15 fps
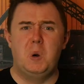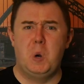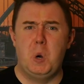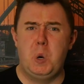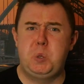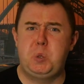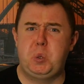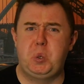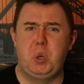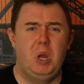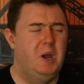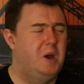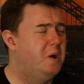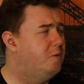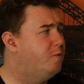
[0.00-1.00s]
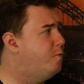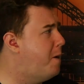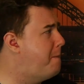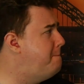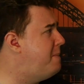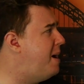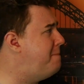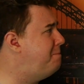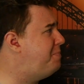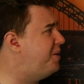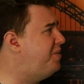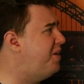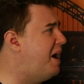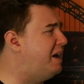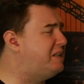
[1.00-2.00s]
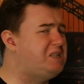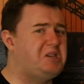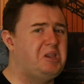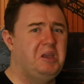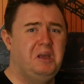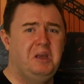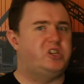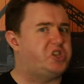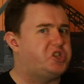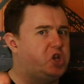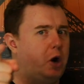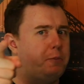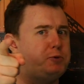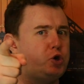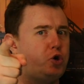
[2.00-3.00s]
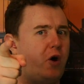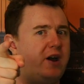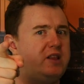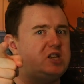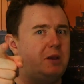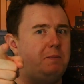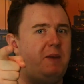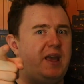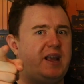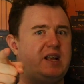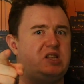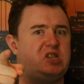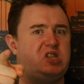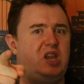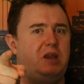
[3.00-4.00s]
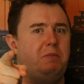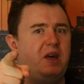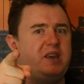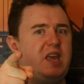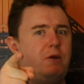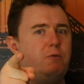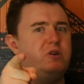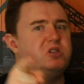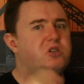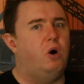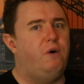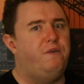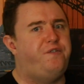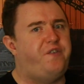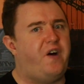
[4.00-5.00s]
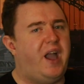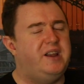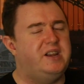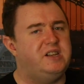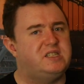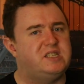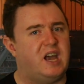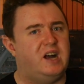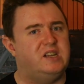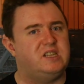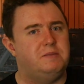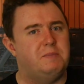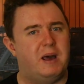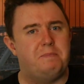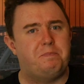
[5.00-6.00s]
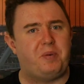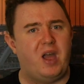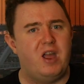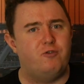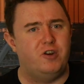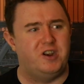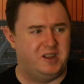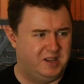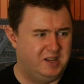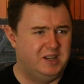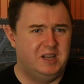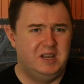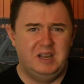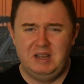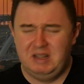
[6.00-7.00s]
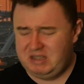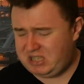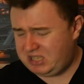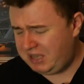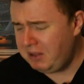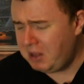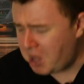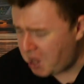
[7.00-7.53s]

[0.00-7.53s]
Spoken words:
Oof, remember that. Stop trying to make it seem like it was all fine and dandy, man, Byron. Still